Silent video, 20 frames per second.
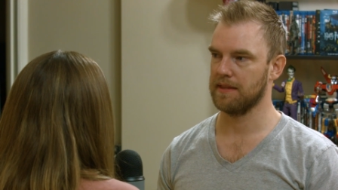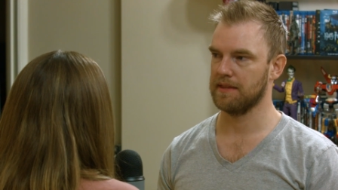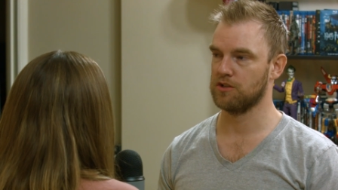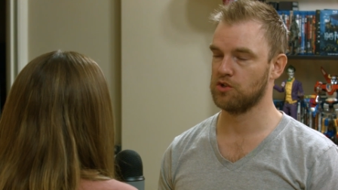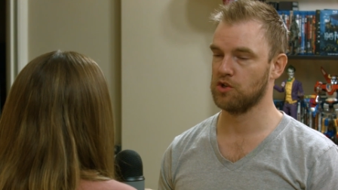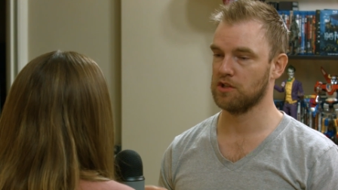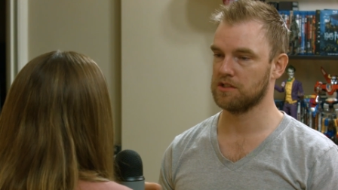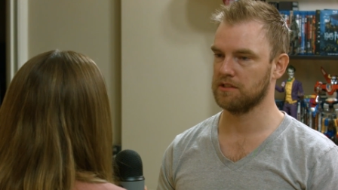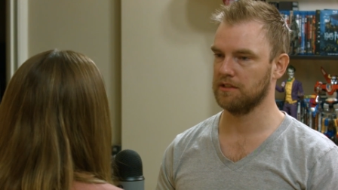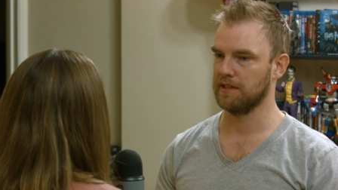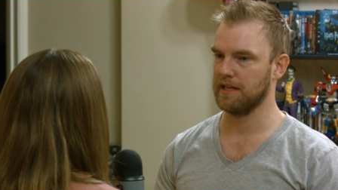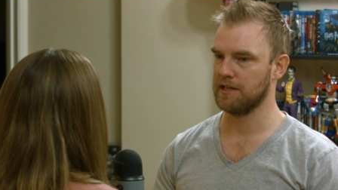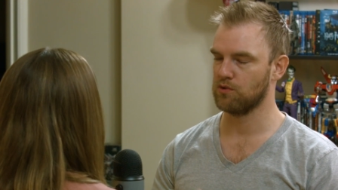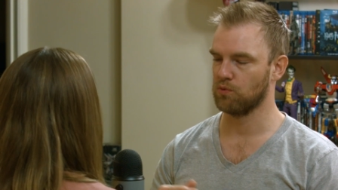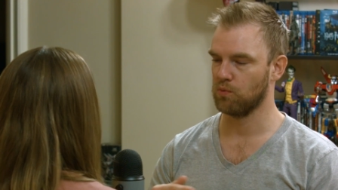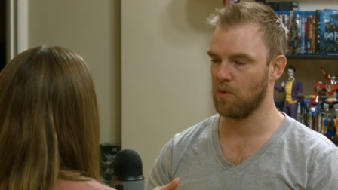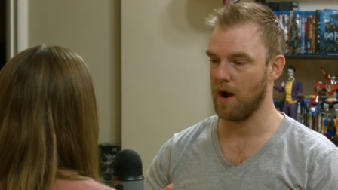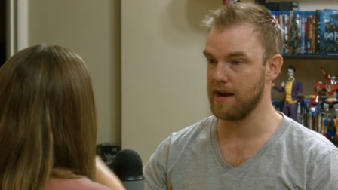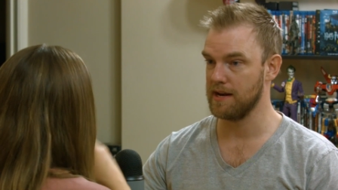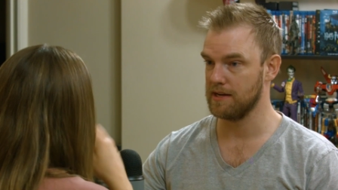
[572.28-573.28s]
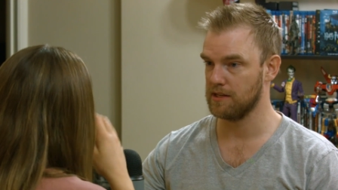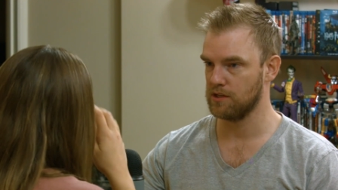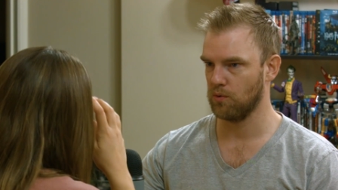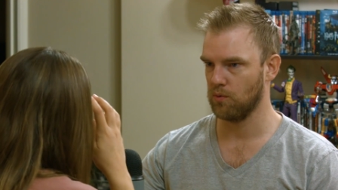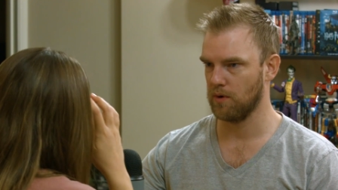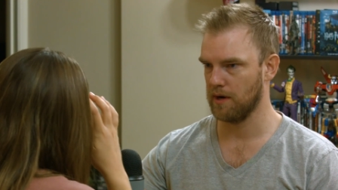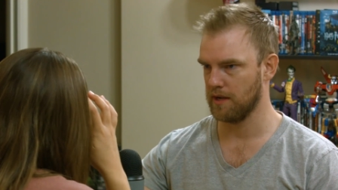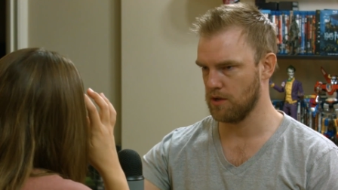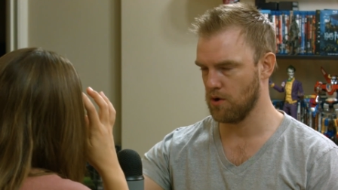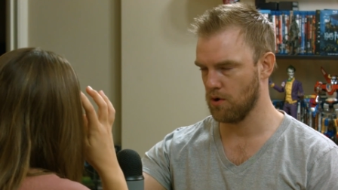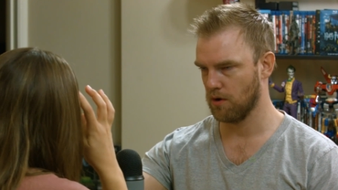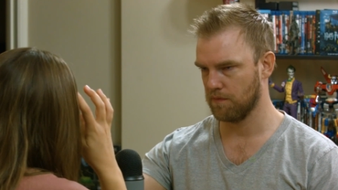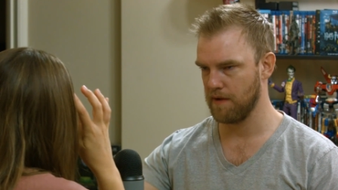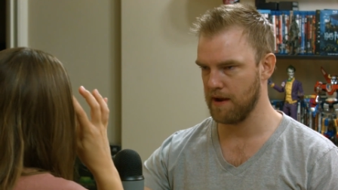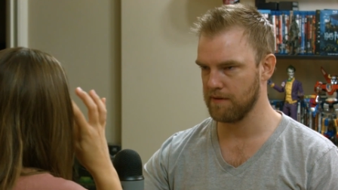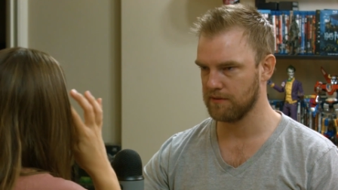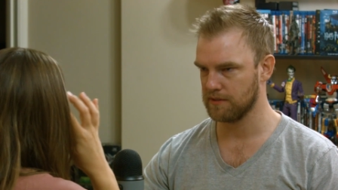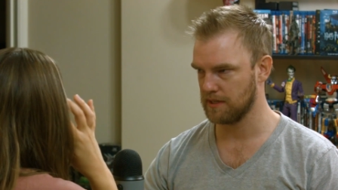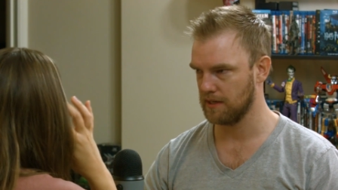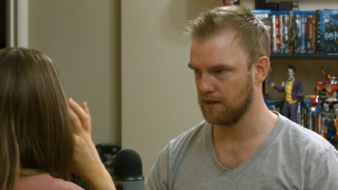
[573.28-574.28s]
just leads right into what your
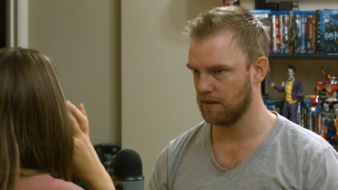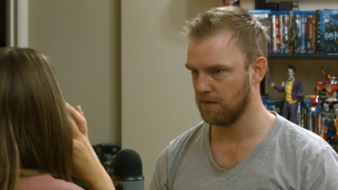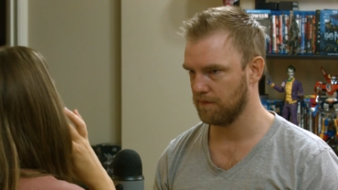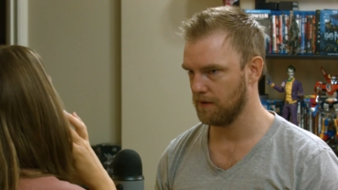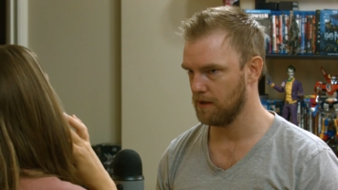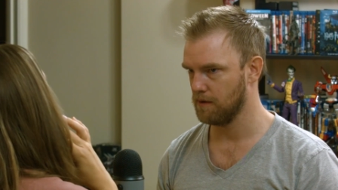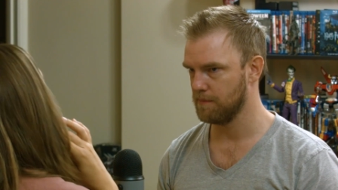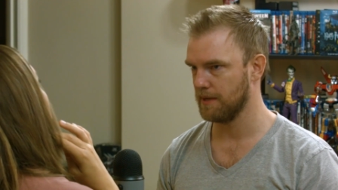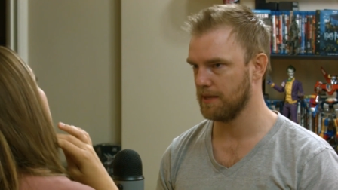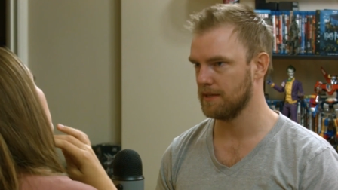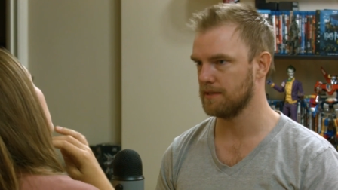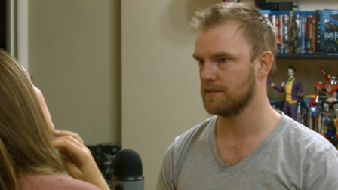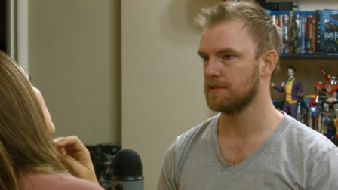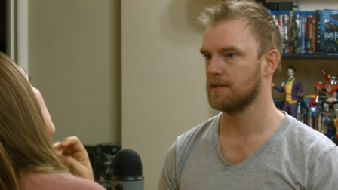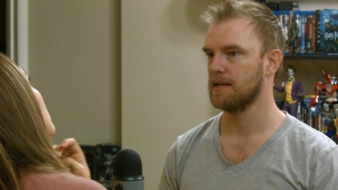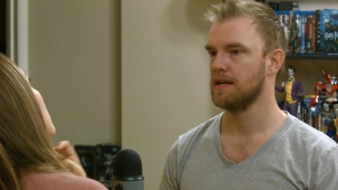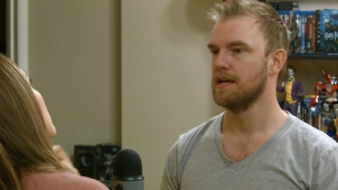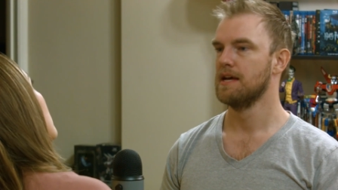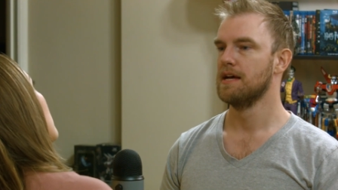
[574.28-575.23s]
favorite scene of the film is,